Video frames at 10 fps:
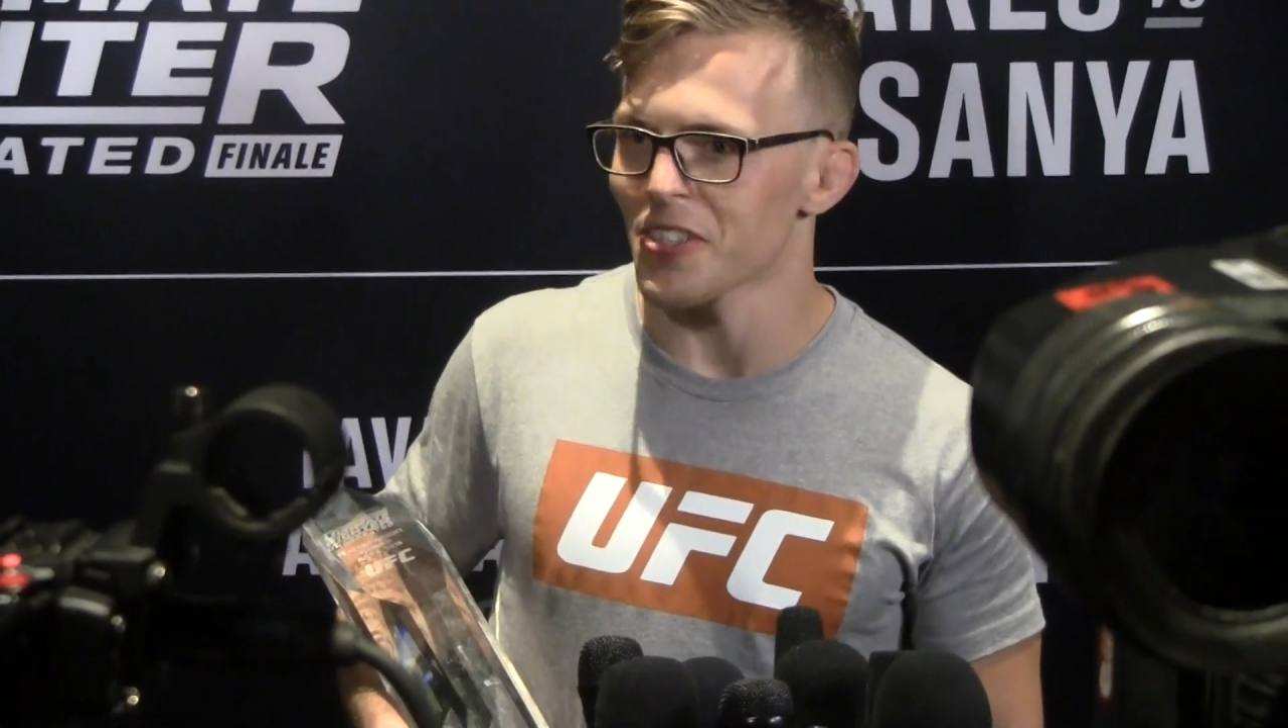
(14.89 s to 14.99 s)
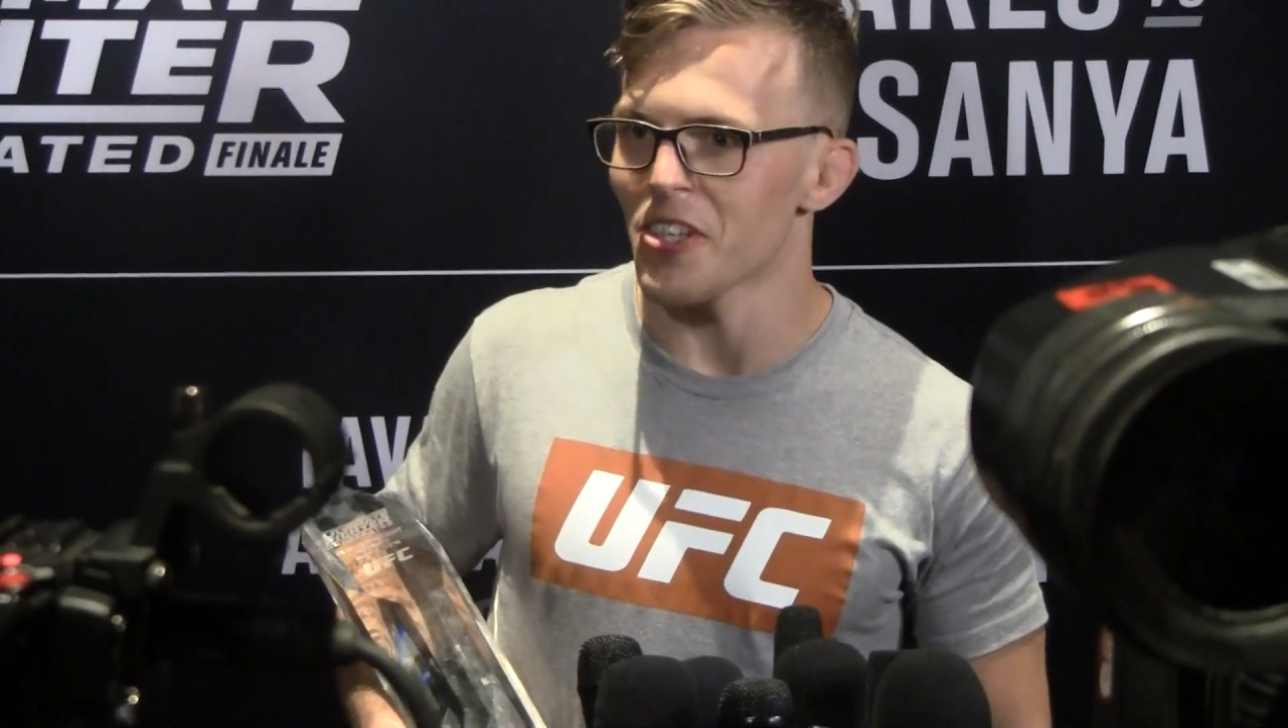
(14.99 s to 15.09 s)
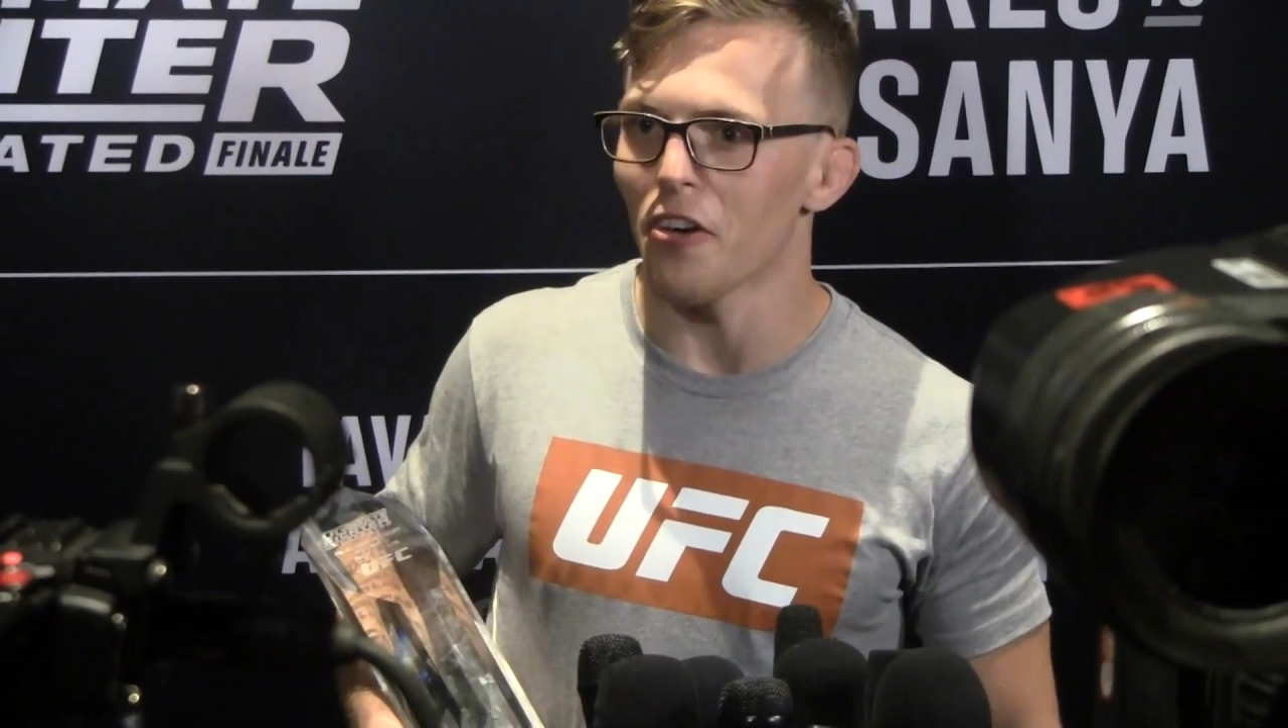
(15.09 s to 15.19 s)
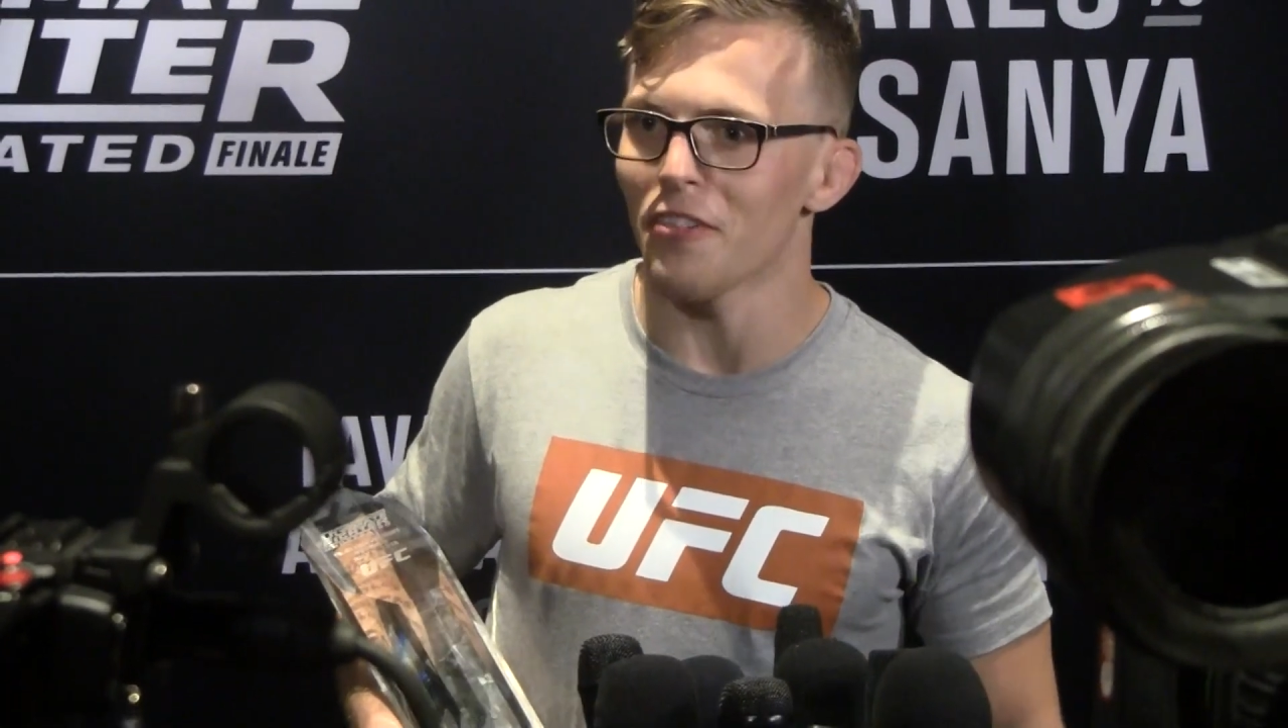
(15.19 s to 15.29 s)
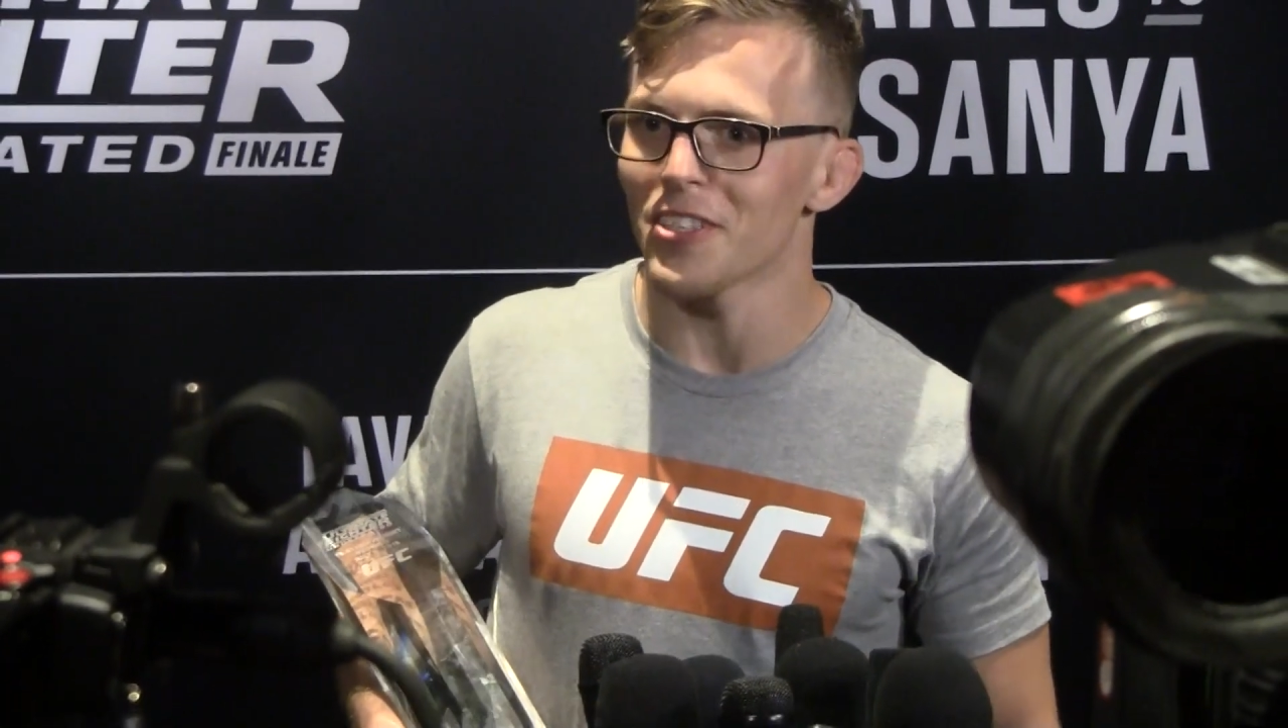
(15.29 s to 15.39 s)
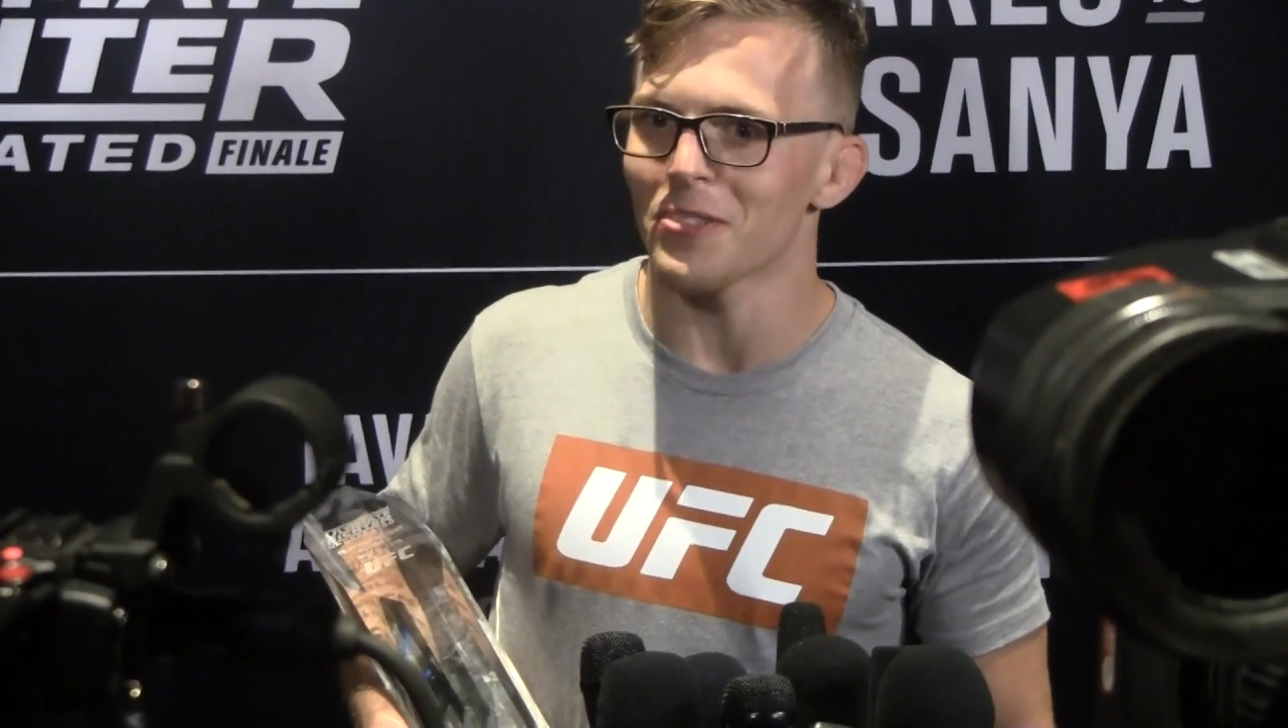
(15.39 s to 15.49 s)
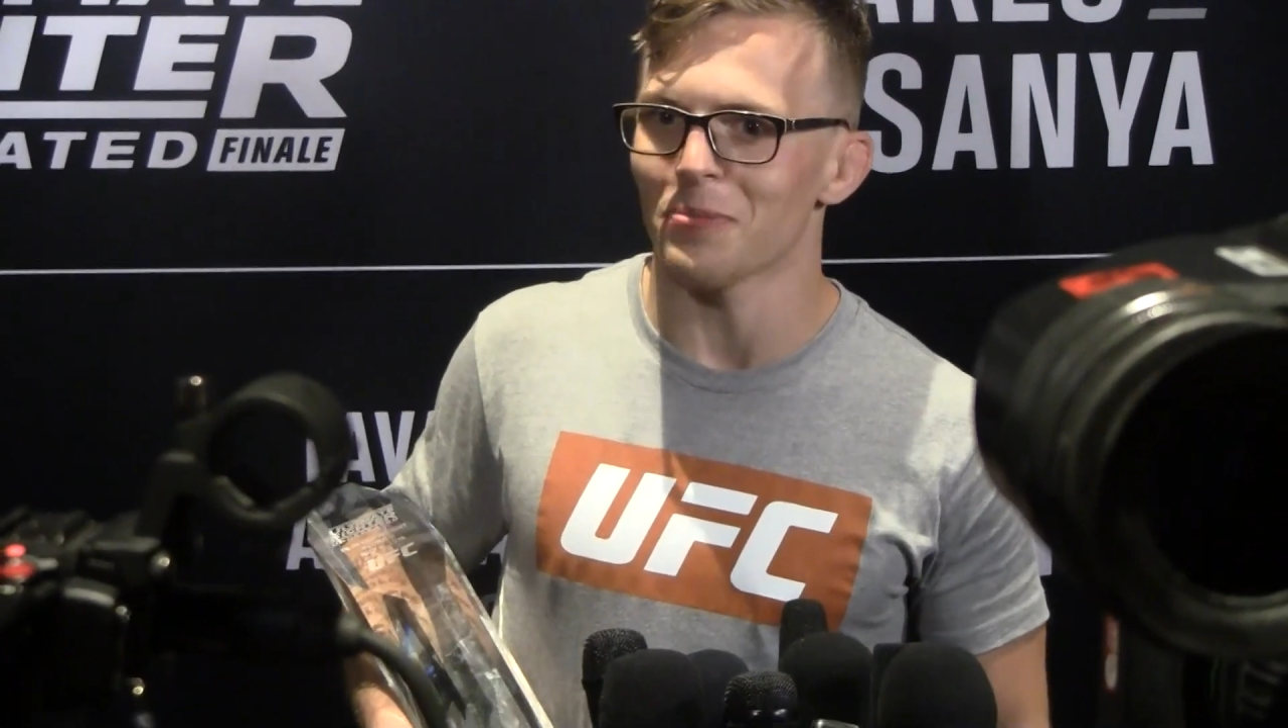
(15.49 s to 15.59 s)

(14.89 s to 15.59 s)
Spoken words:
selfish.